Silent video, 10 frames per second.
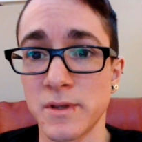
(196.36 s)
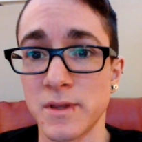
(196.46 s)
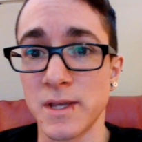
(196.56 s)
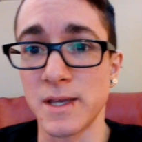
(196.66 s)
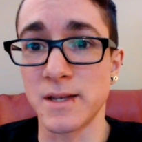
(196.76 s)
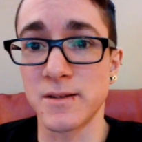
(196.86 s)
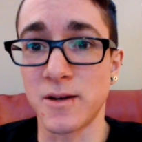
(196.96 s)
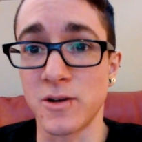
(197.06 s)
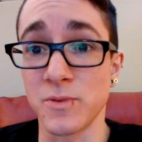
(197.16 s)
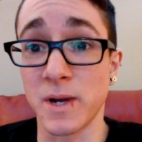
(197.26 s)
then
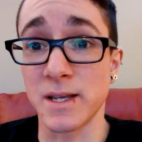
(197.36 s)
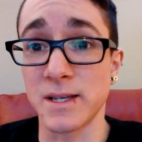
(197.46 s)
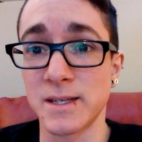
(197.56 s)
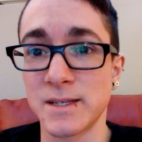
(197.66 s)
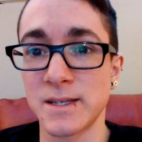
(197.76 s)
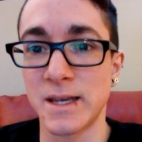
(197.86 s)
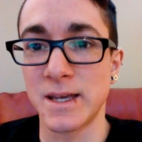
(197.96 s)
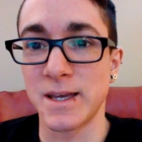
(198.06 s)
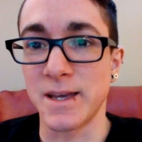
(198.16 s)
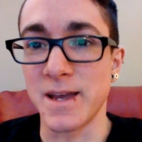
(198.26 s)
already.
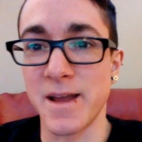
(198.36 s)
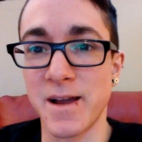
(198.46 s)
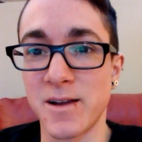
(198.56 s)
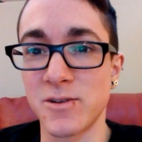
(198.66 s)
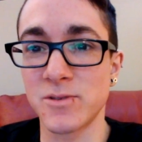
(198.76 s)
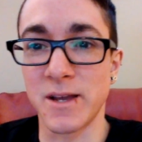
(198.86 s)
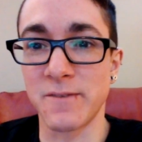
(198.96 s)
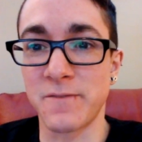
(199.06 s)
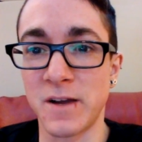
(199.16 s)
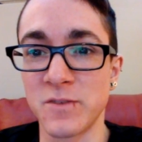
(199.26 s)
And now
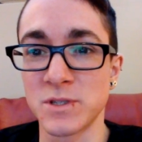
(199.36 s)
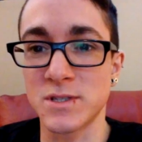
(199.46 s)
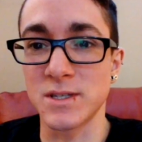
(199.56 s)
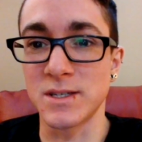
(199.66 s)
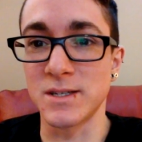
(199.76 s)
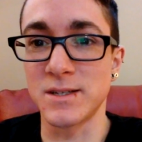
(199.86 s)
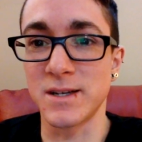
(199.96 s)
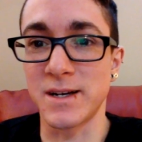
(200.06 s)
at 5 months in,